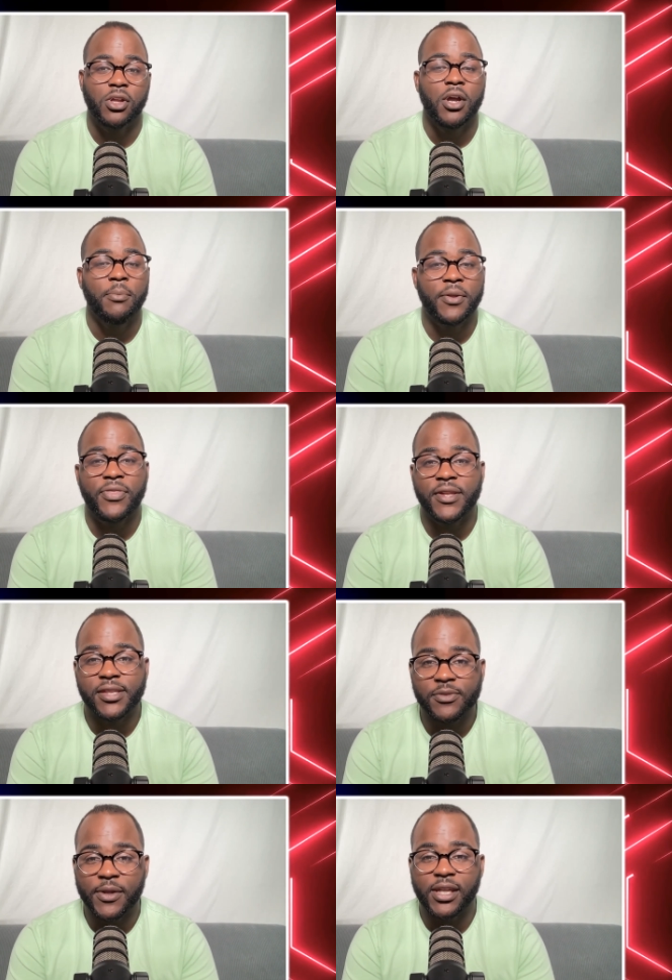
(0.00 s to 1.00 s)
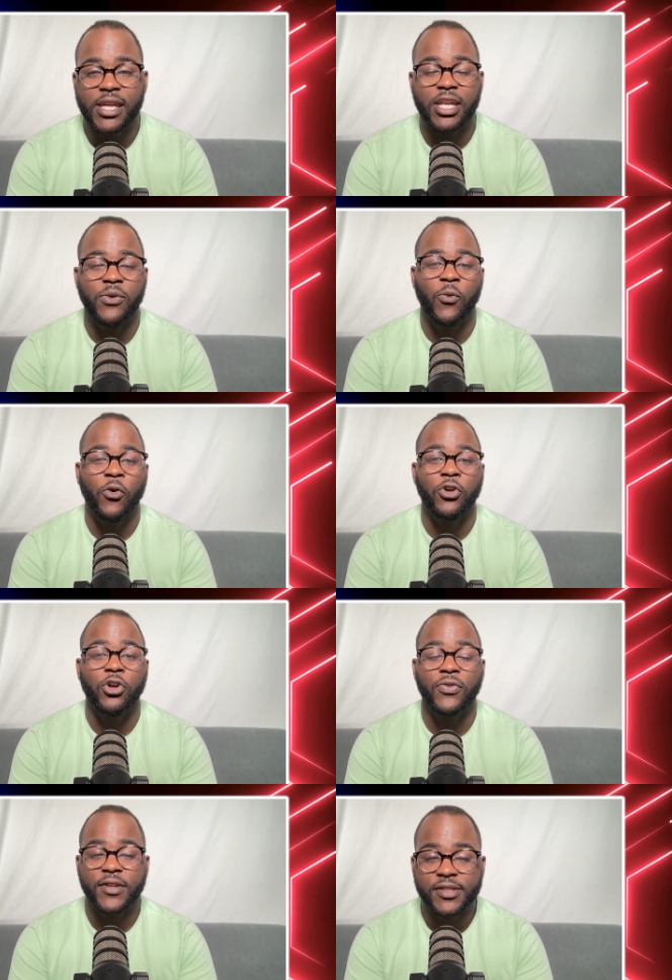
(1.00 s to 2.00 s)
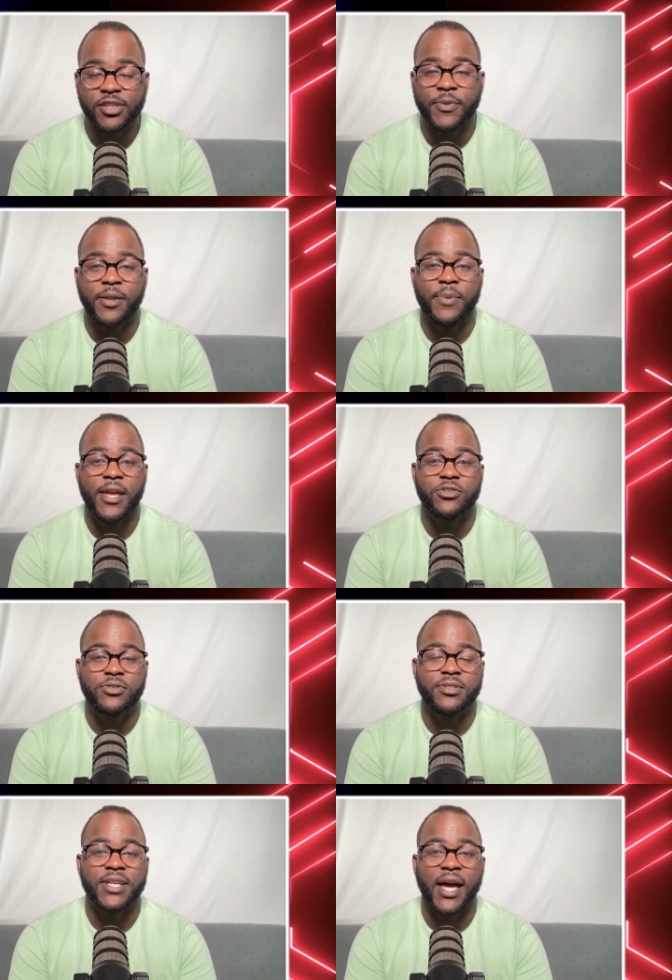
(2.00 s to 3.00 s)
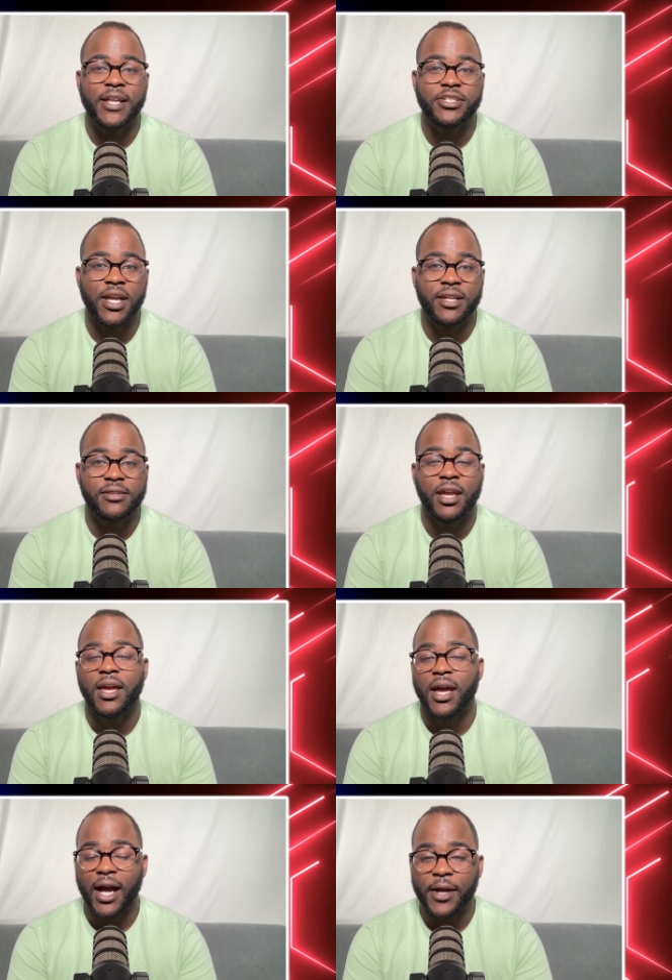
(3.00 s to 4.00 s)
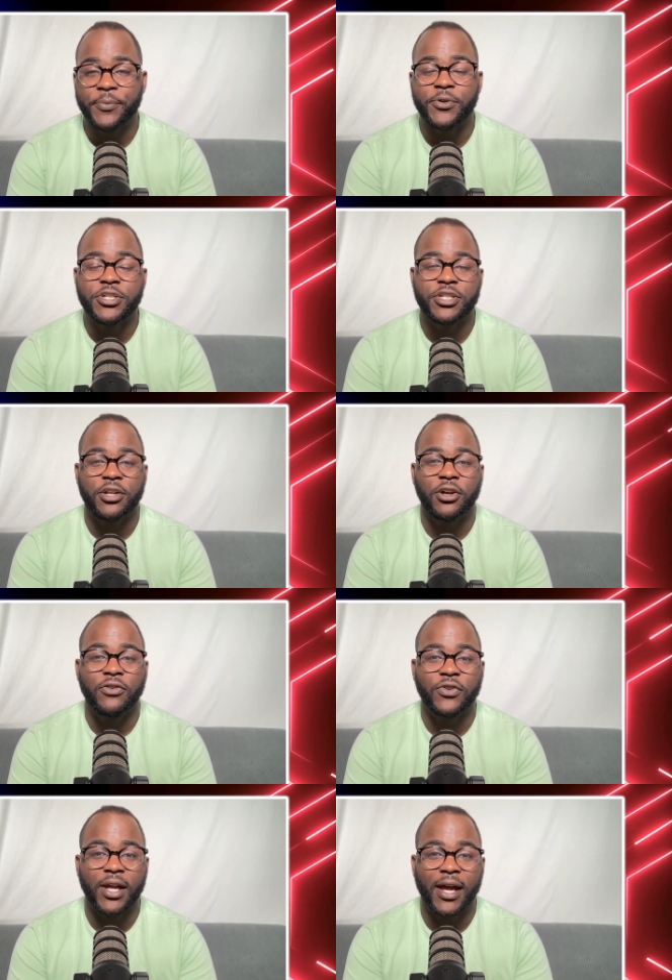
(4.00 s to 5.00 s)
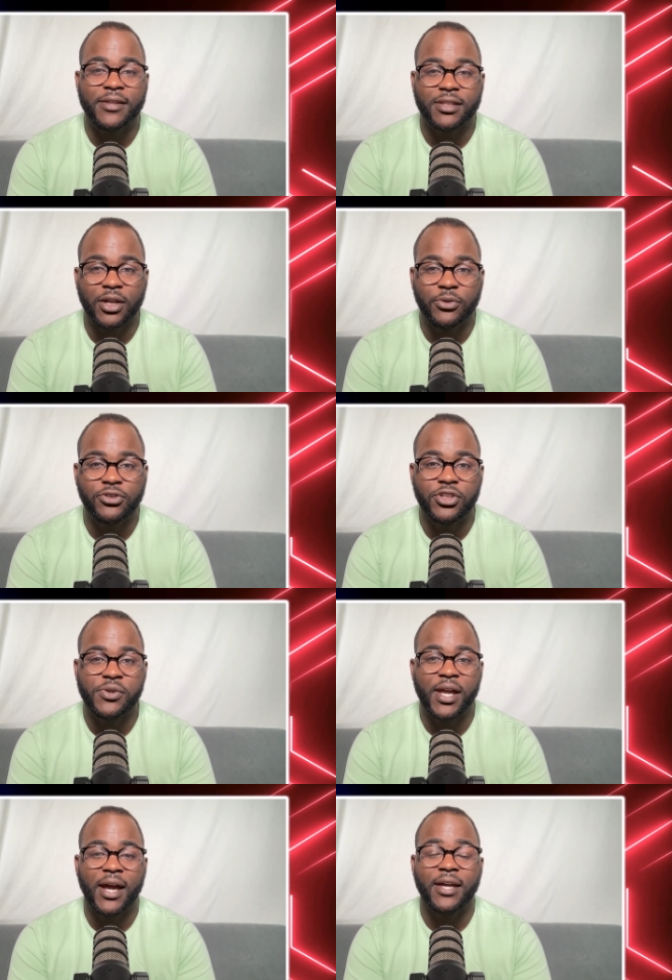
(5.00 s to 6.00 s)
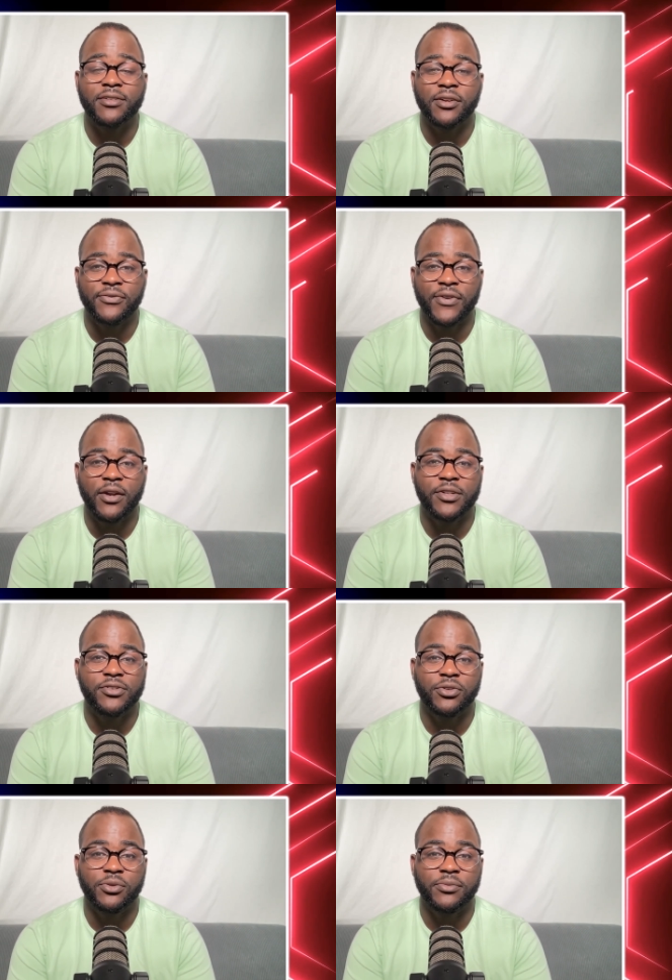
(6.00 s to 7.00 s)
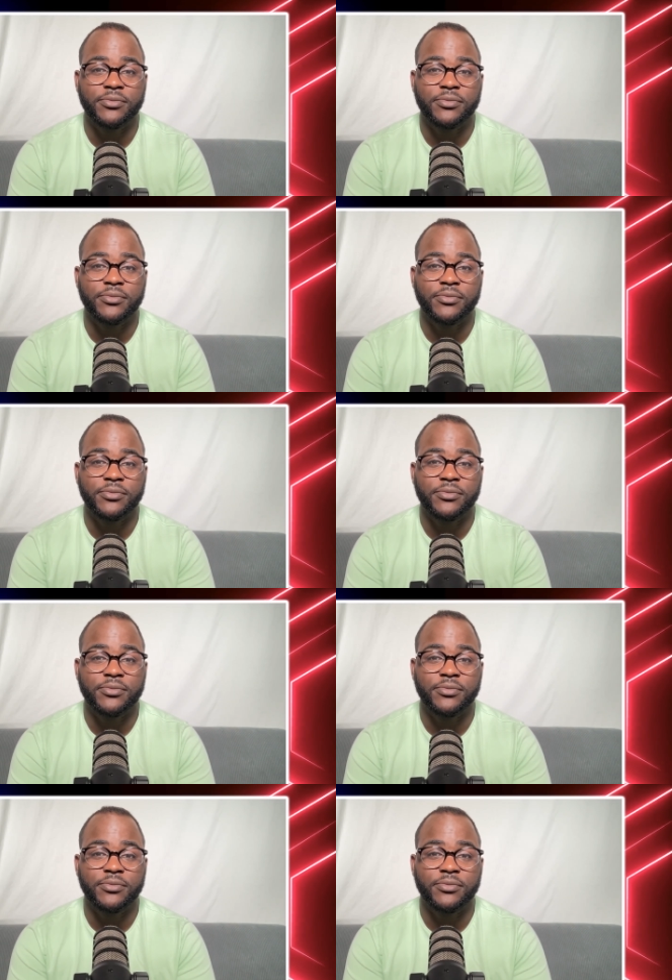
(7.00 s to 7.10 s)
But this has been Keenan Warner. This has been Patriots Digest. I appreciate all of you guys, and I will see you guys very soon.